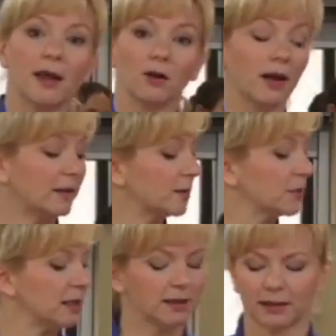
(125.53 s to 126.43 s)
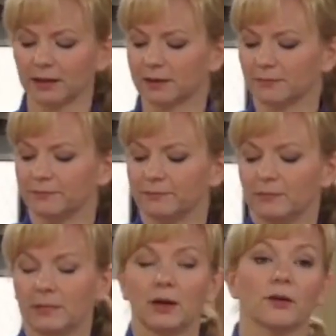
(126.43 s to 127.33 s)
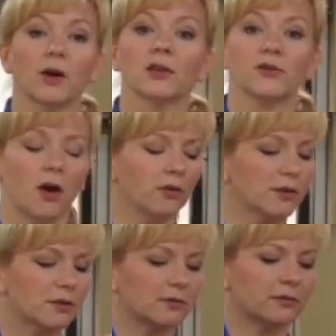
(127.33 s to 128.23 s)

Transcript: and I'll add some seasonings. Here I've got salt